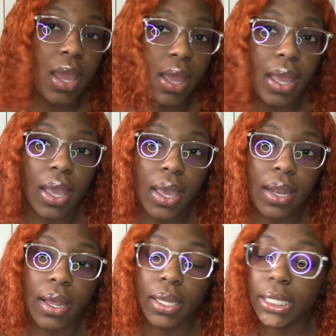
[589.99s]
And
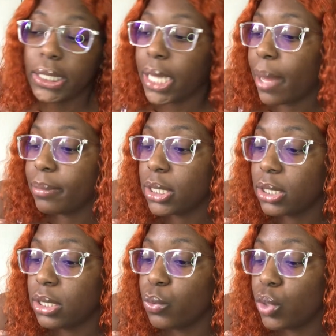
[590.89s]
I'm just
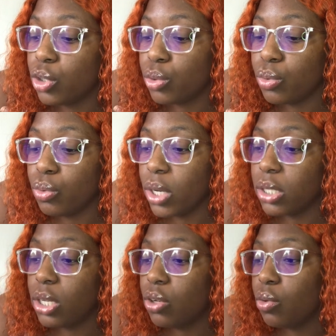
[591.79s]
going to
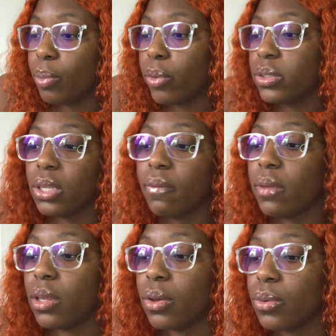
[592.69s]
continue posting
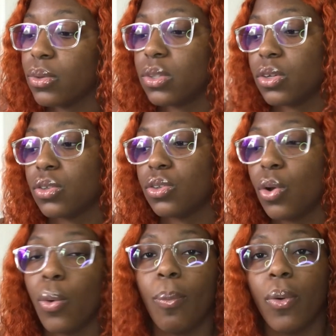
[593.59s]
videos. There's
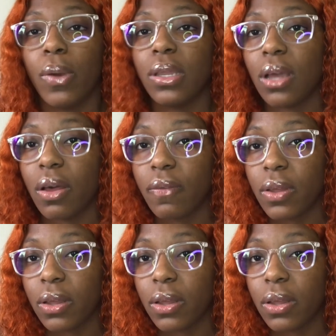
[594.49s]
no point of